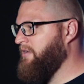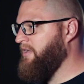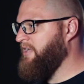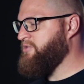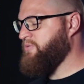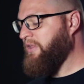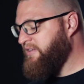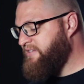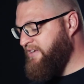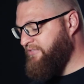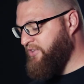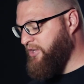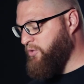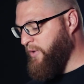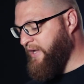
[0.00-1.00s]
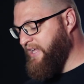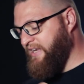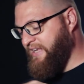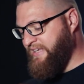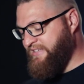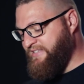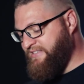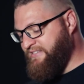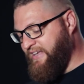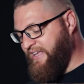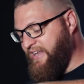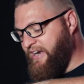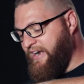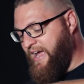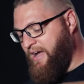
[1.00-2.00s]
It's relatively quick and easy to
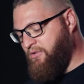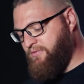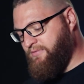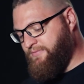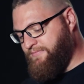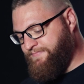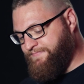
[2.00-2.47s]
get it out.